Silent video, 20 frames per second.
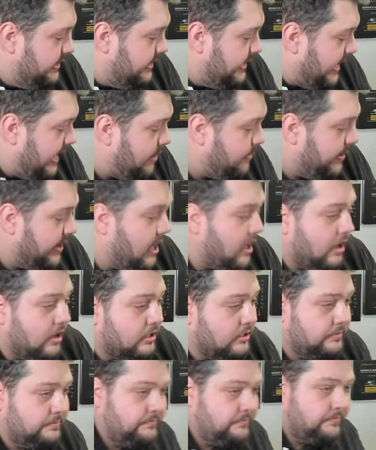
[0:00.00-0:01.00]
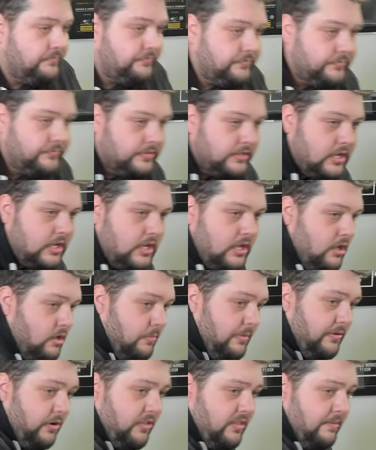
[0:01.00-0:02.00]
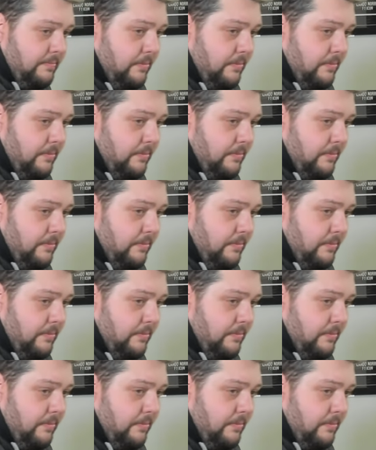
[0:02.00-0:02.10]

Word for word: here we are we've got the